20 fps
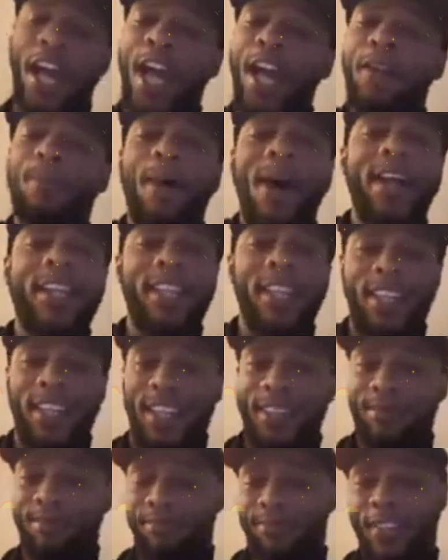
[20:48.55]
Everybody
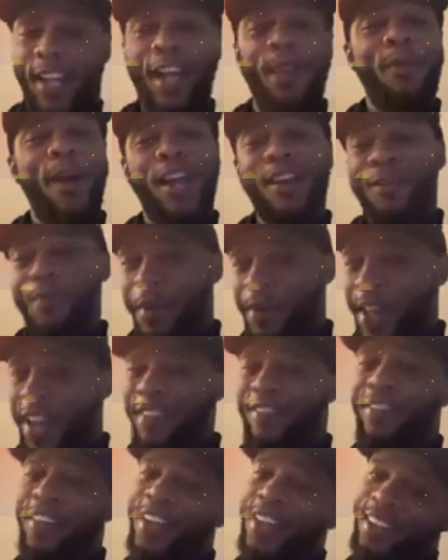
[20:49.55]
there. Everybody remember
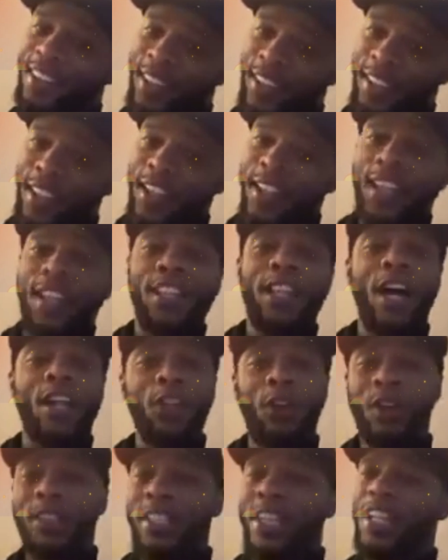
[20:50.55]
that event.
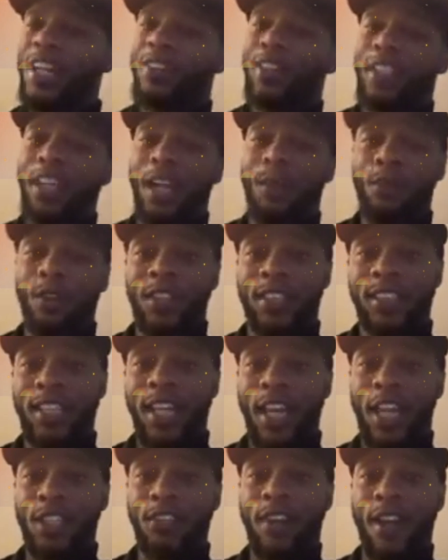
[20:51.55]
Y'all notice I never came on the
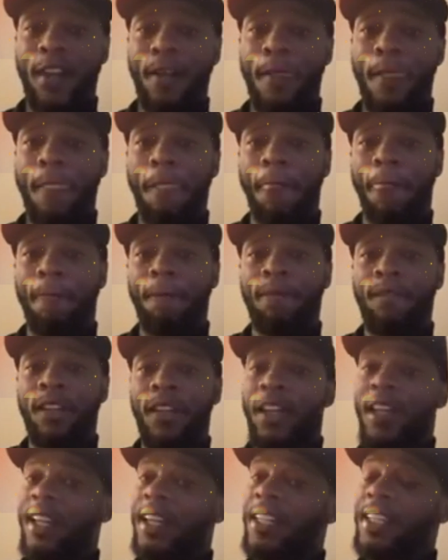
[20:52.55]
stage, right?
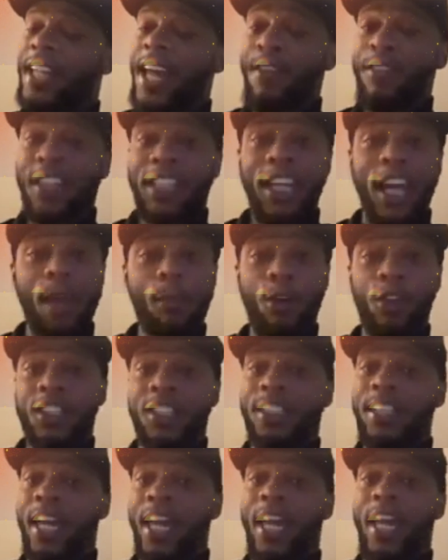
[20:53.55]
Never came on
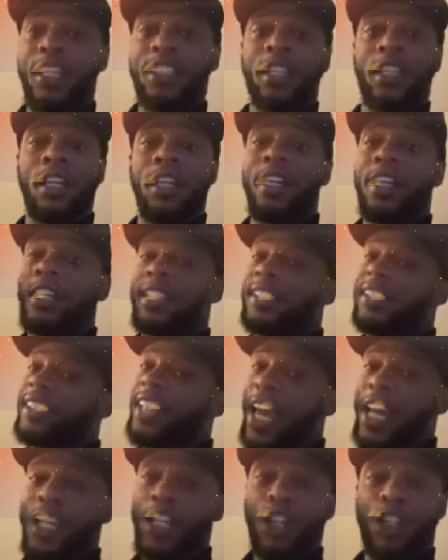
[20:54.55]
the stage,
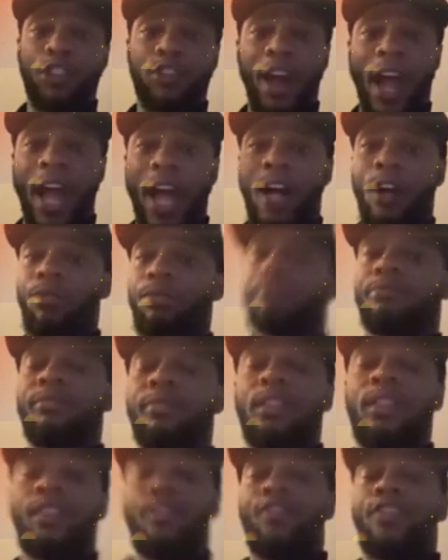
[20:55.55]
stayed in the crowd,
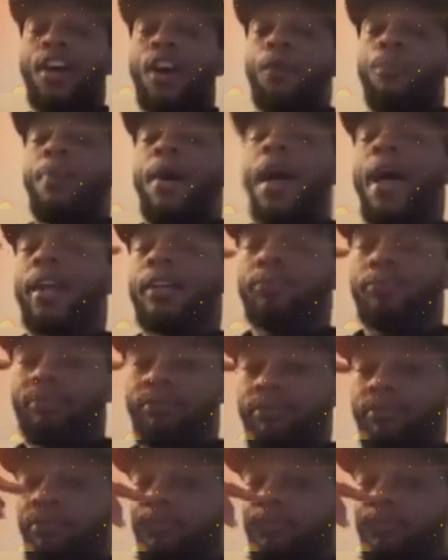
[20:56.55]
fell back.